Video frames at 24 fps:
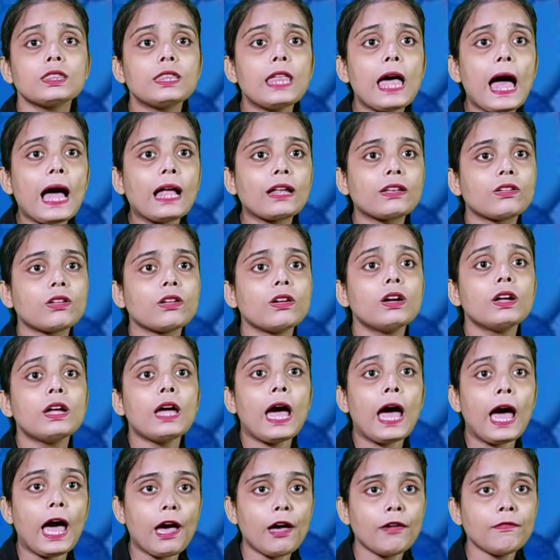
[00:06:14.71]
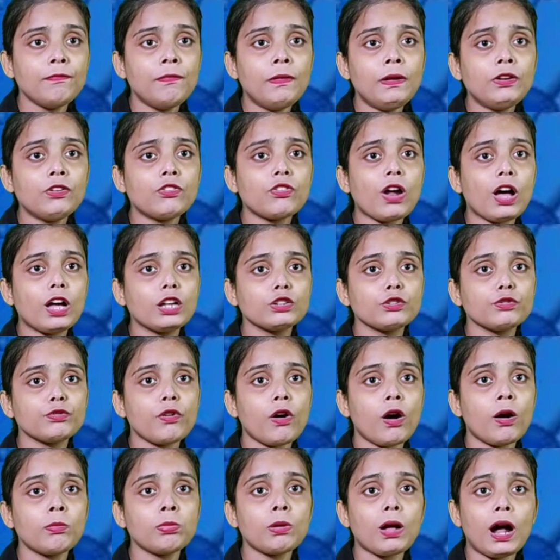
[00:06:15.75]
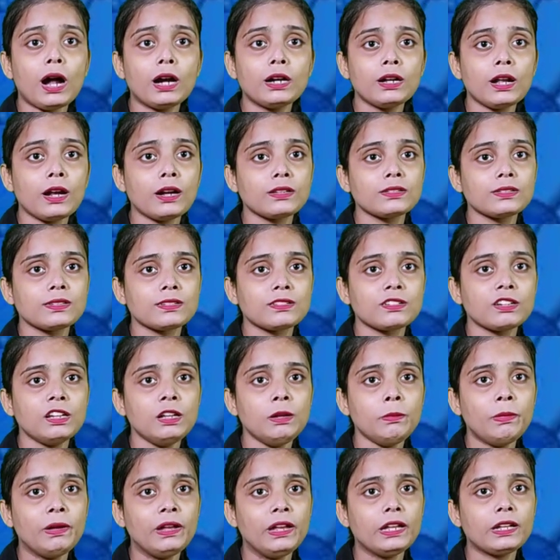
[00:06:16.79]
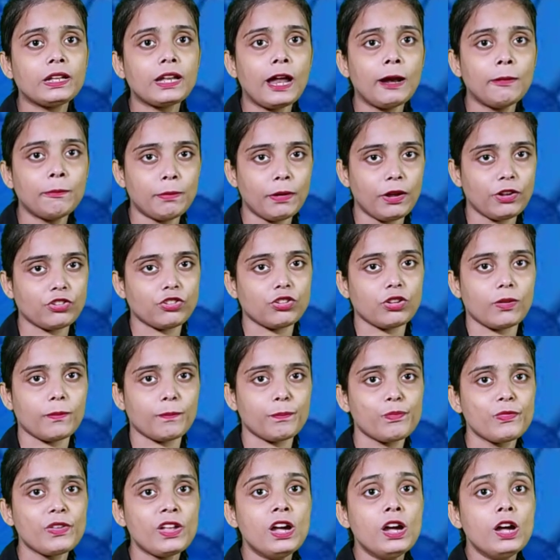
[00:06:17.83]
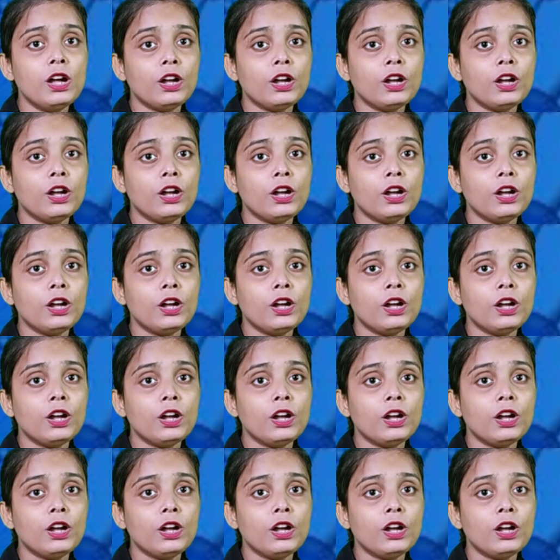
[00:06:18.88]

that have been transformed under extreme heat and pressure.